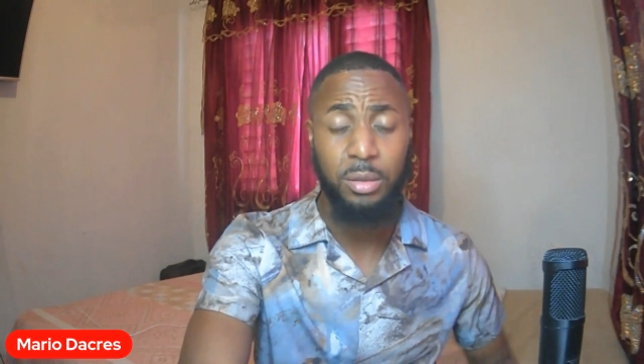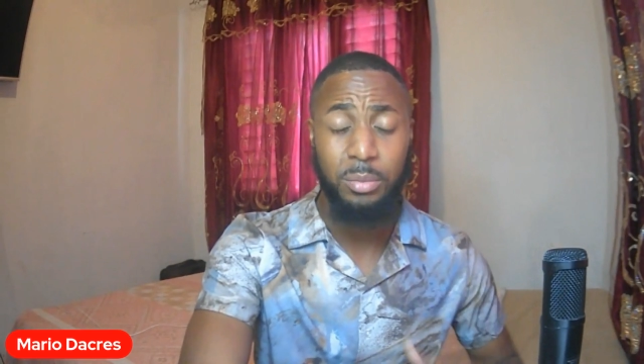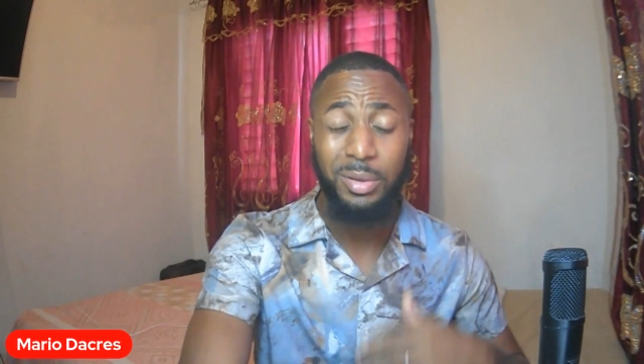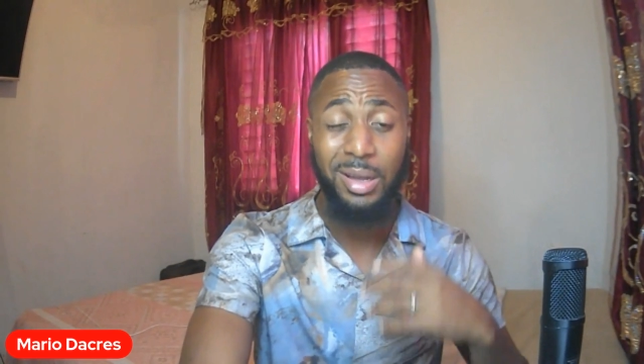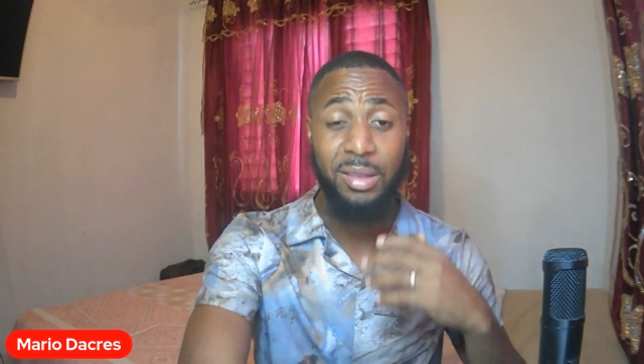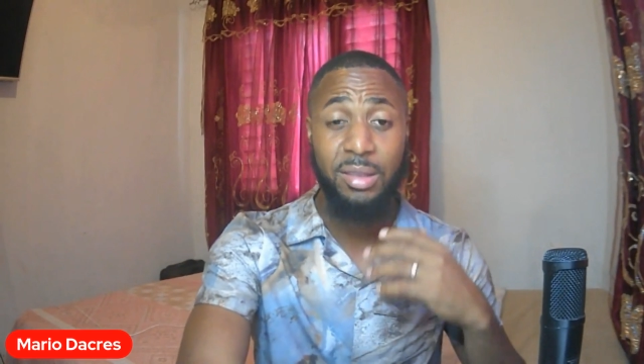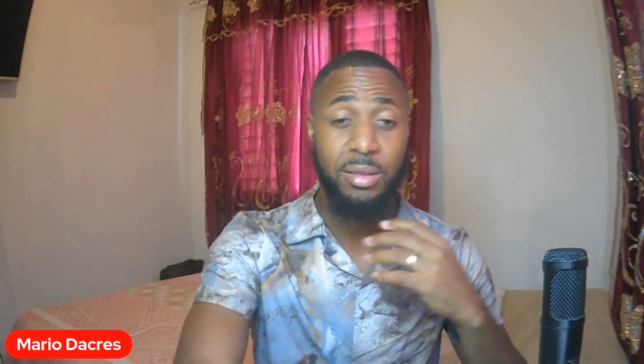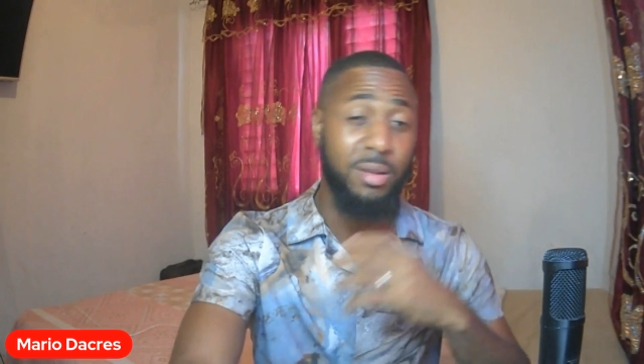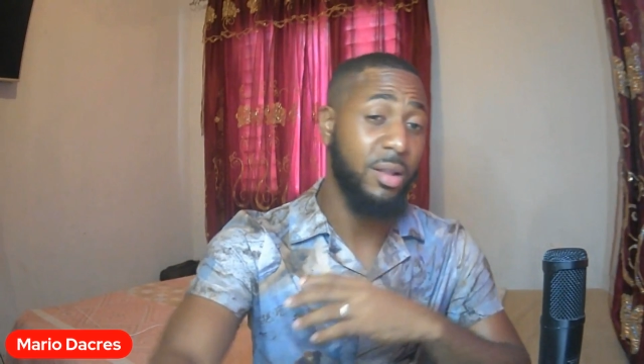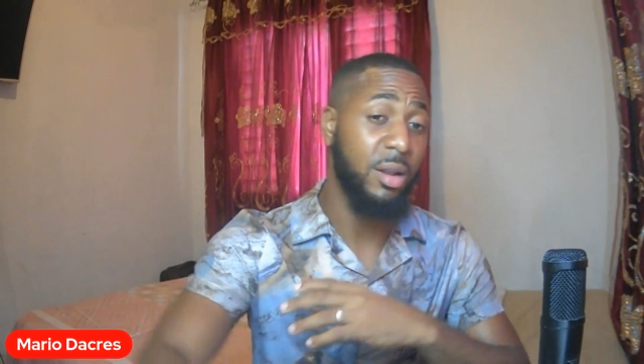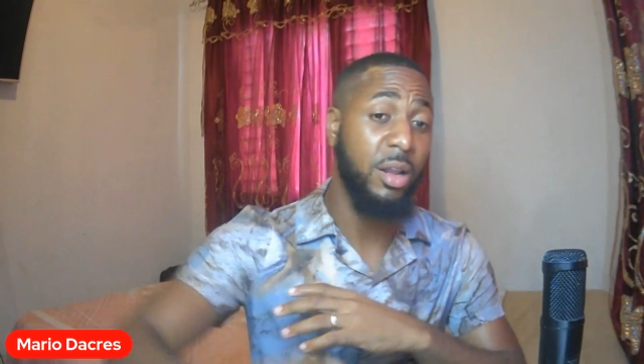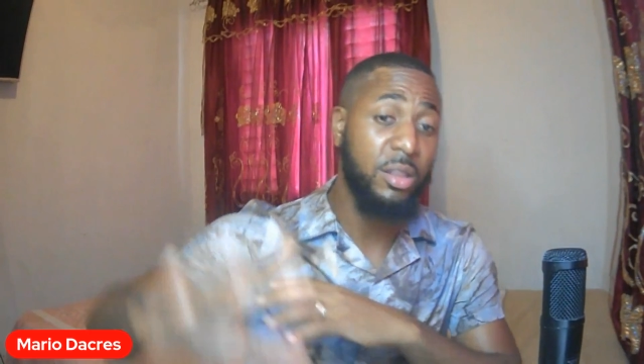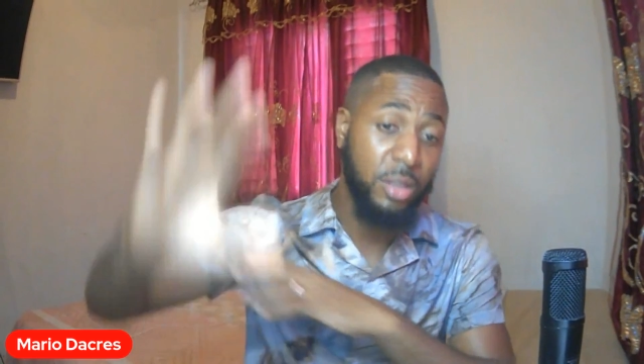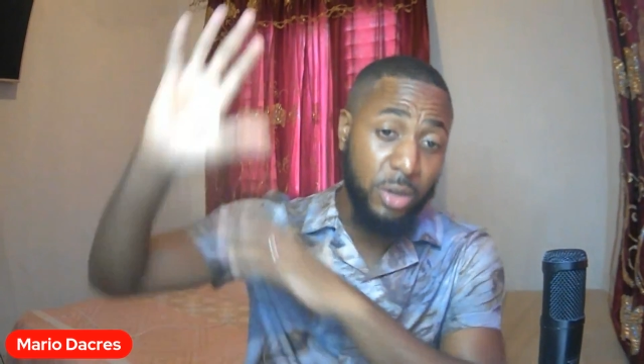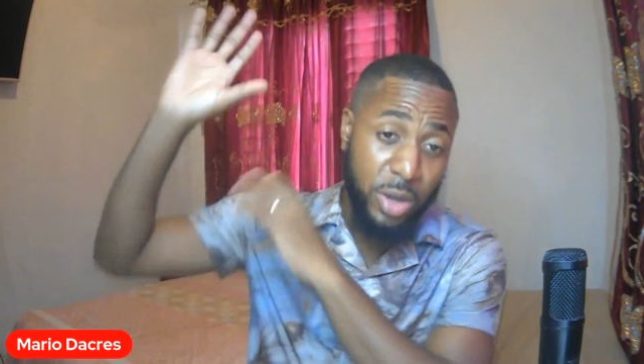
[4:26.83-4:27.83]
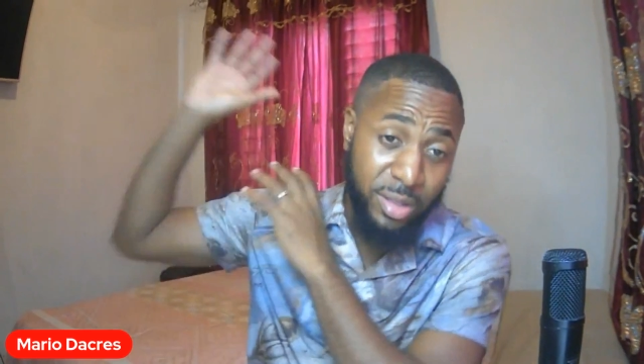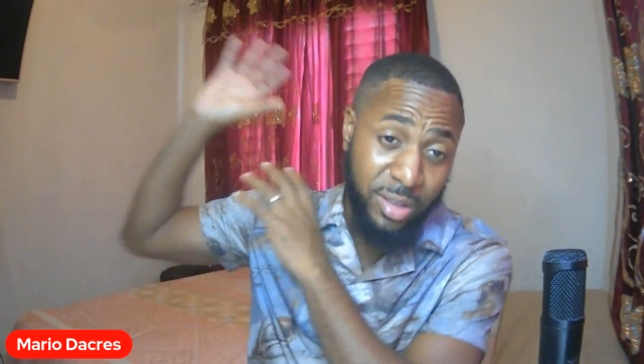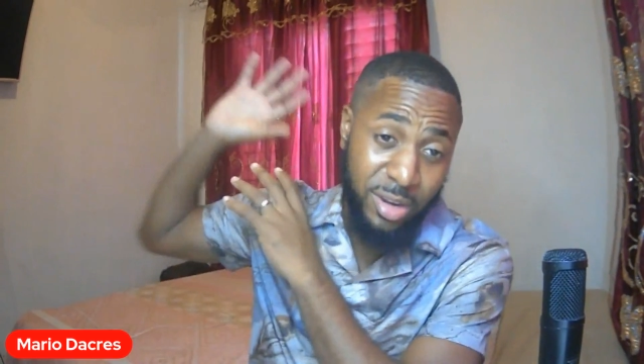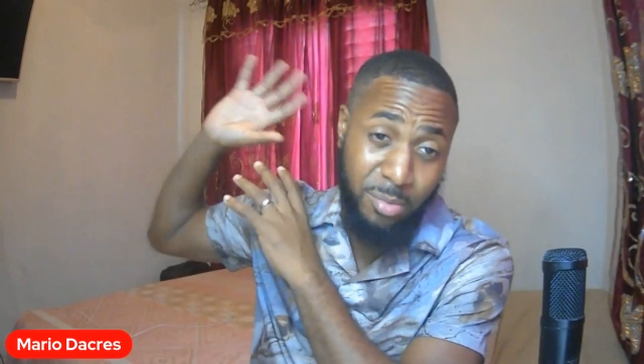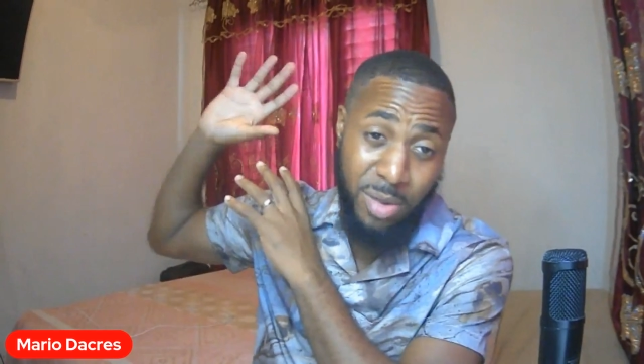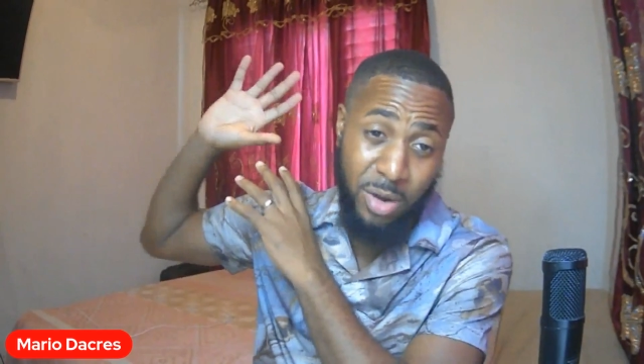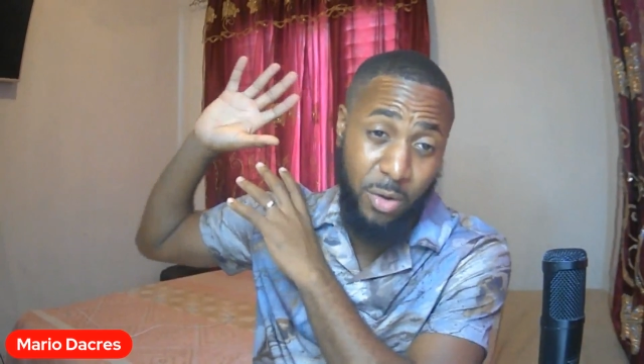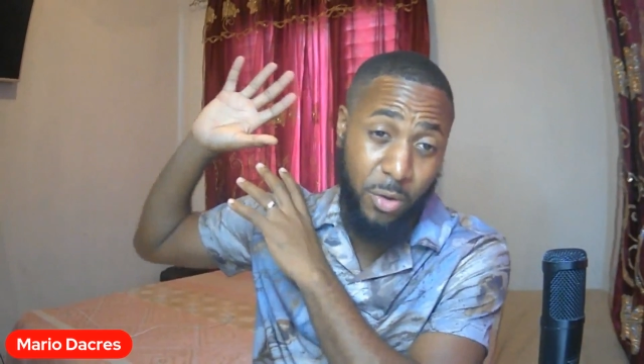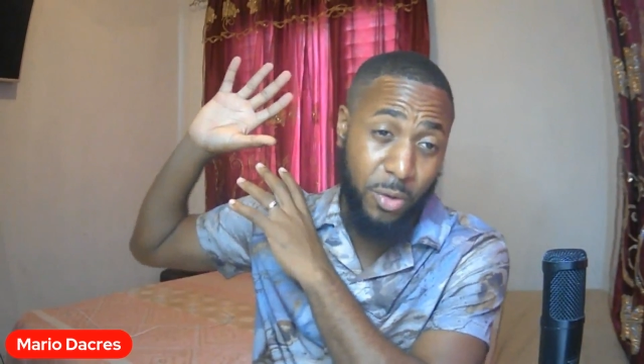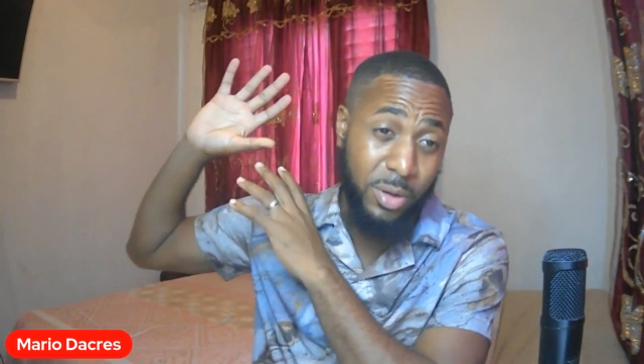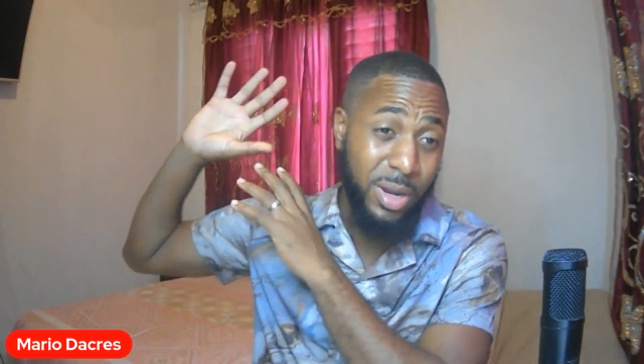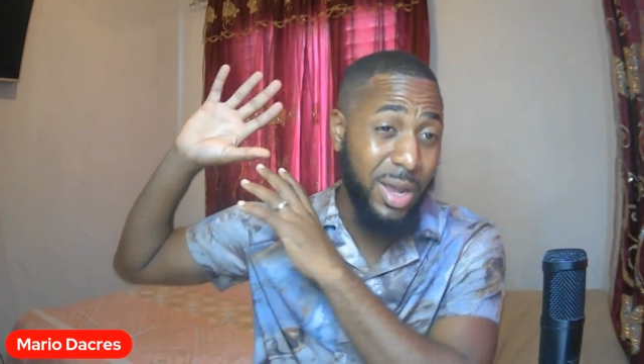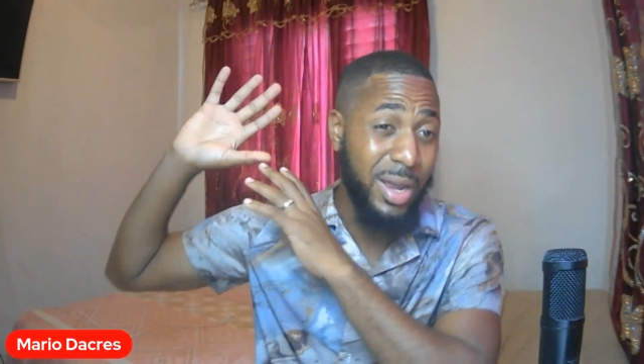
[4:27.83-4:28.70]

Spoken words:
because there's a lot of noise in the background